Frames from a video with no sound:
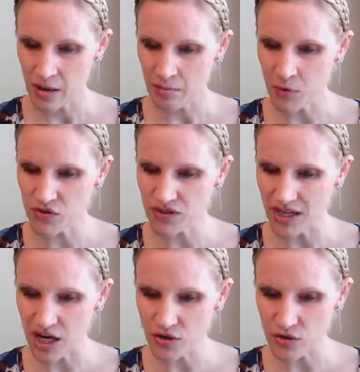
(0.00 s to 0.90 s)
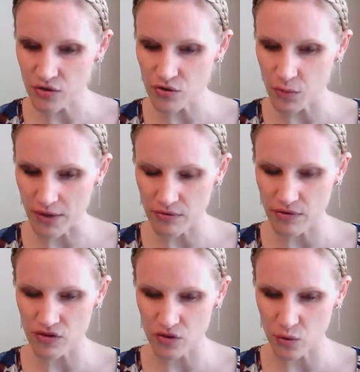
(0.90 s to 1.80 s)
mostly hunters rather than
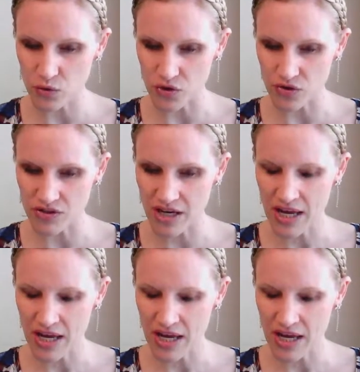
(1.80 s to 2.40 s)
soldiers,